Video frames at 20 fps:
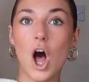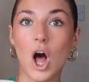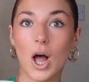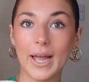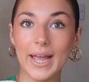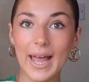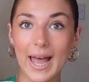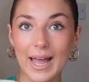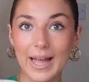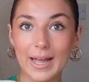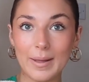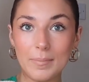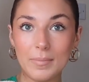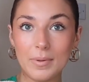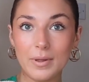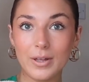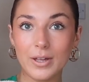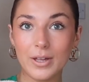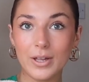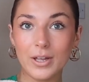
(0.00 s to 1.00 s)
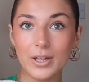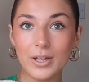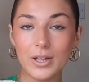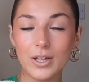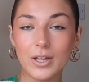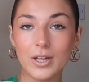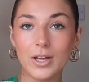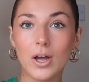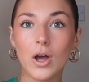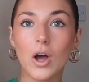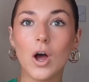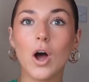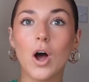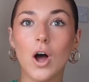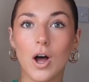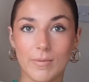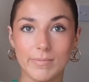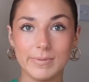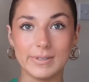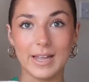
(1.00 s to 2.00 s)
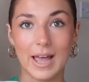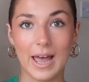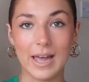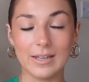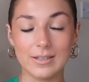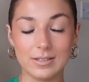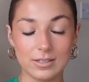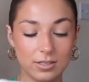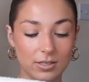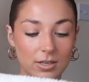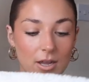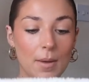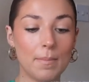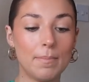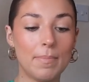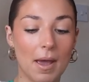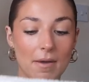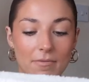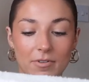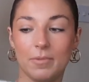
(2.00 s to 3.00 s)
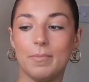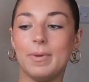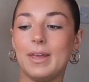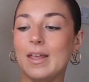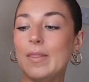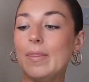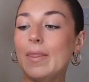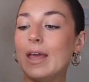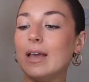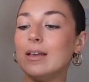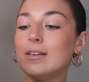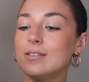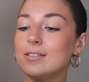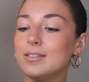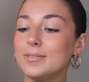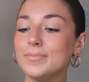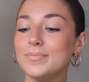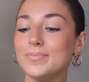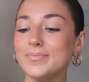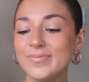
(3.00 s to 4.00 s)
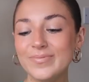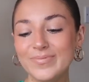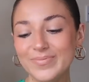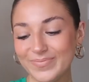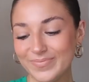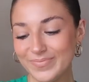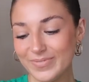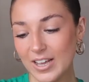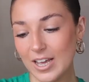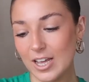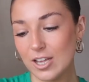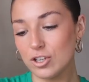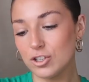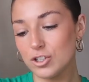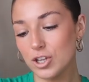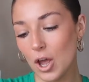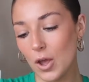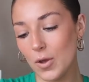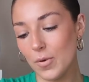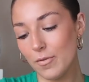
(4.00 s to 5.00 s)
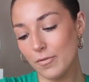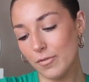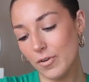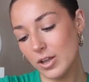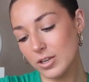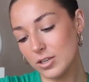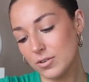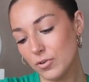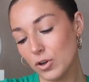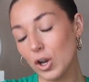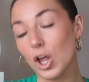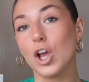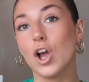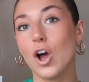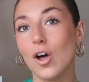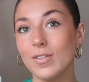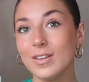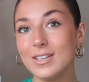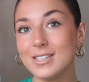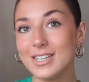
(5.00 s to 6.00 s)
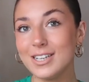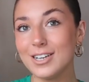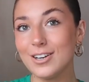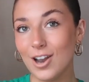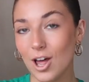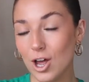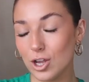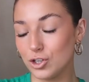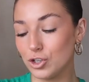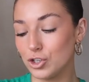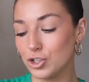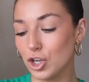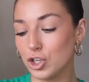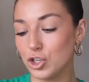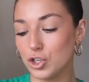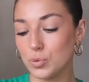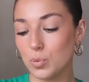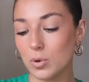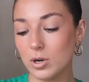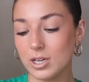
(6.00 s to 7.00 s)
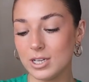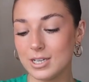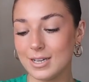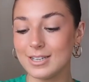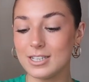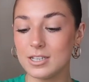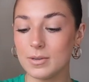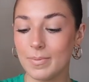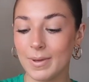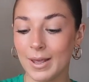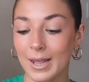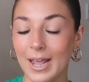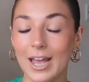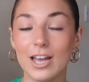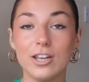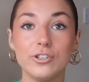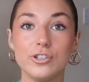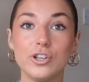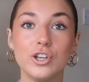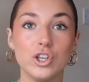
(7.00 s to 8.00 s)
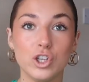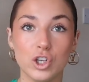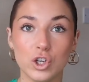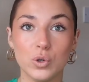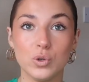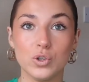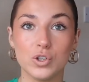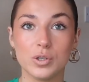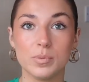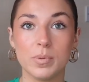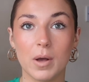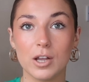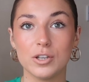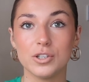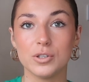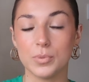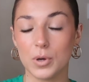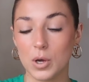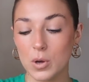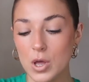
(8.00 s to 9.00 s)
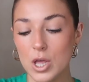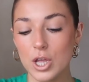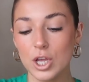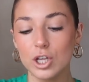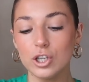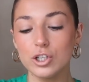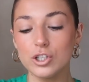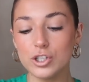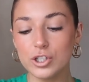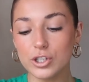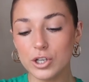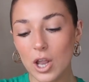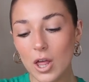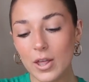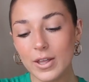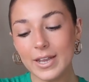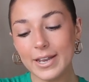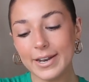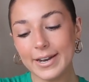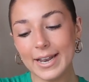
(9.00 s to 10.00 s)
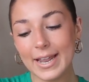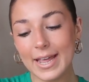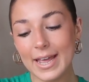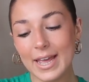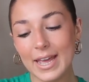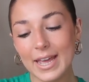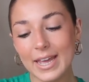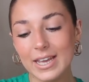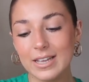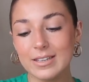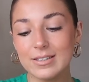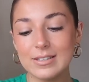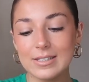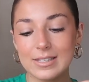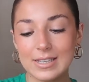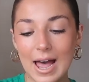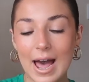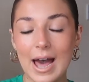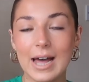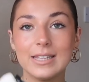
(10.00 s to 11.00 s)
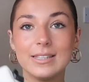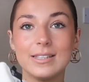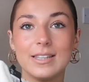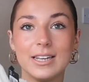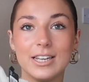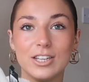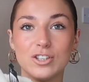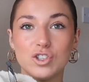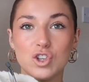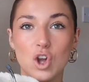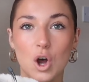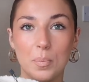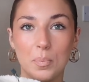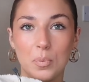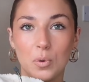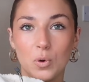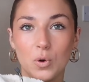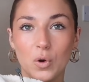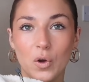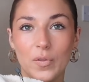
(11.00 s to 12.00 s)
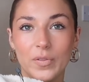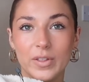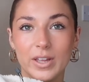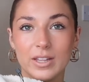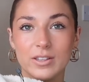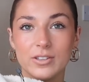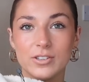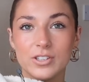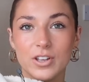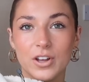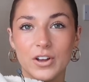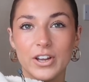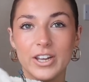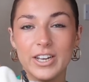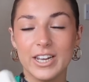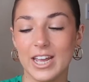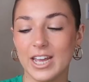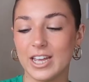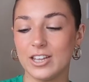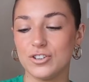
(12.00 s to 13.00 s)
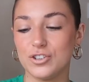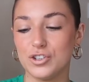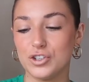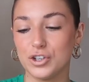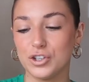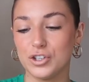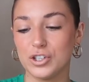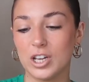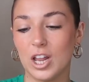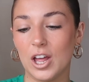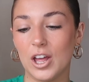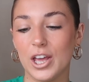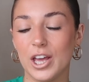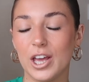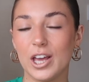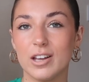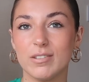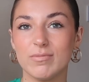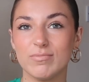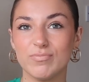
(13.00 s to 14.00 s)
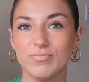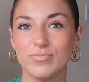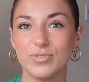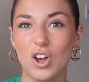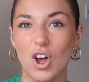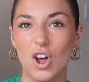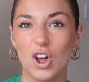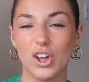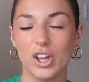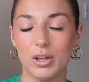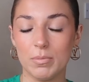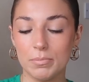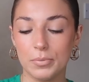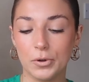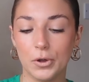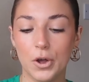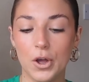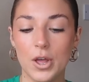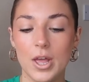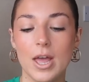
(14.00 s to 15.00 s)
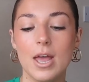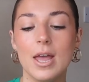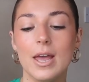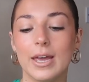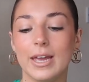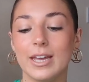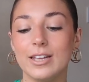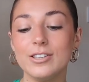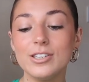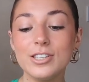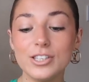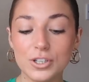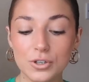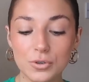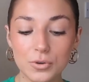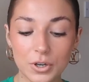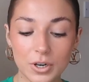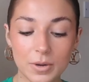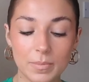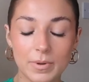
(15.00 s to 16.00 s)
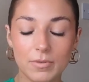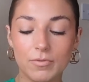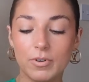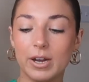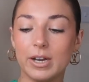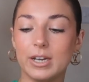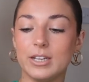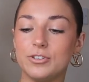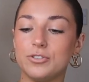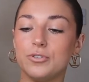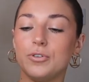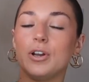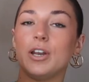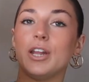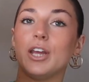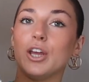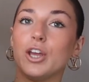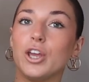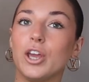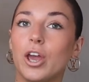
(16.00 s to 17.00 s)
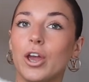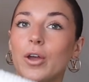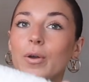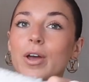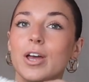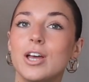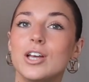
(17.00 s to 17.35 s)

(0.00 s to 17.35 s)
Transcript: I am obsessed. Bury me in this. So first of all, I got this in a large because I just wanted it to be as huge as possible. Slightly sad that it's not borg on the inside, it is just like cotton, but it's still going to be really snuggly and cute.